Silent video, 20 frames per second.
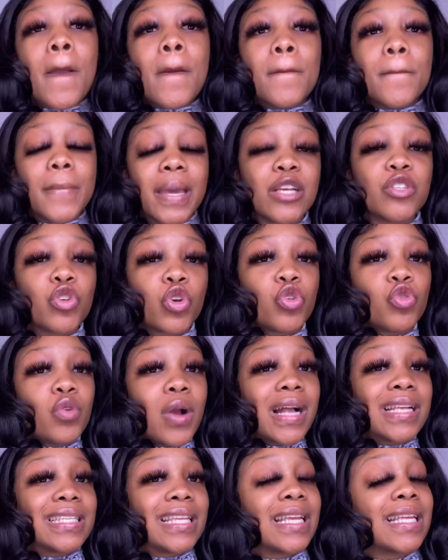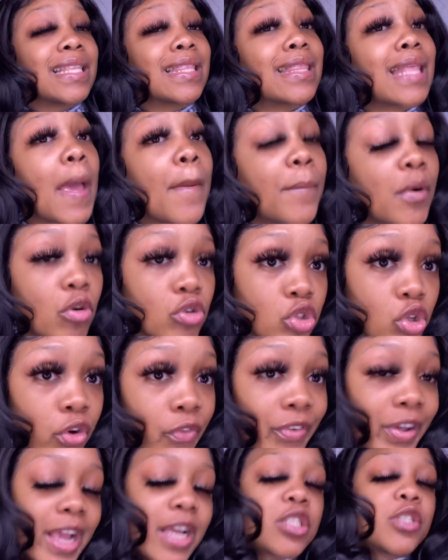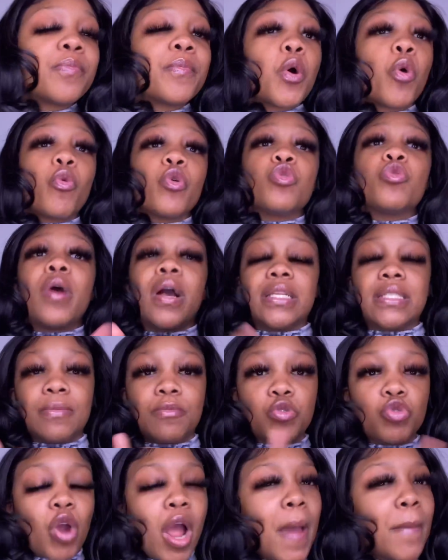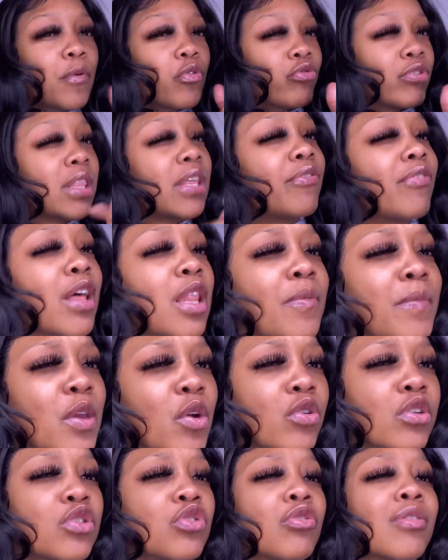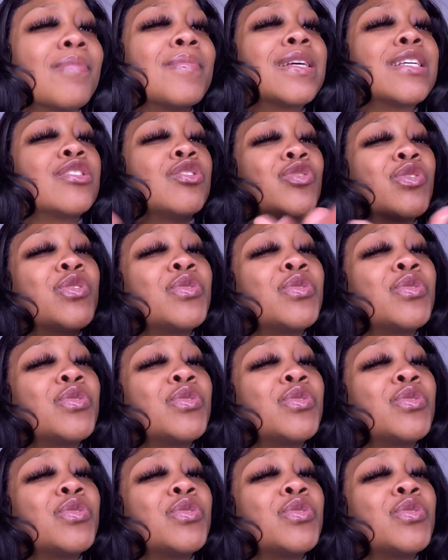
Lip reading: Make sure you guys hit that post notification bell when you guys subscribe, or really follow me on Instagram because YouTube